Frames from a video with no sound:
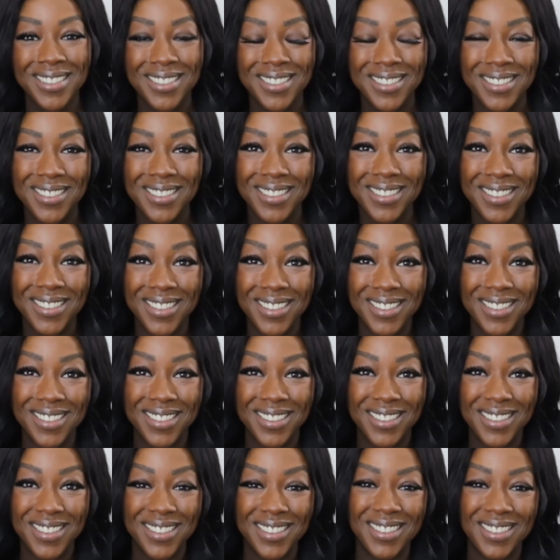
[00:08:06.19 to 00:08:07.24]

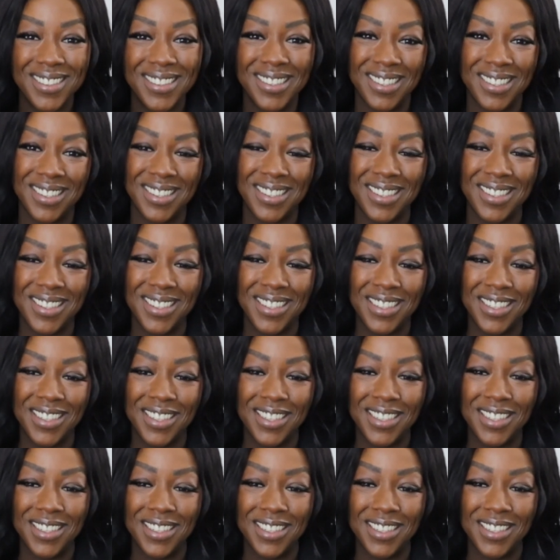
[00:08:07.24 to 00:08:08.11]
[no speech]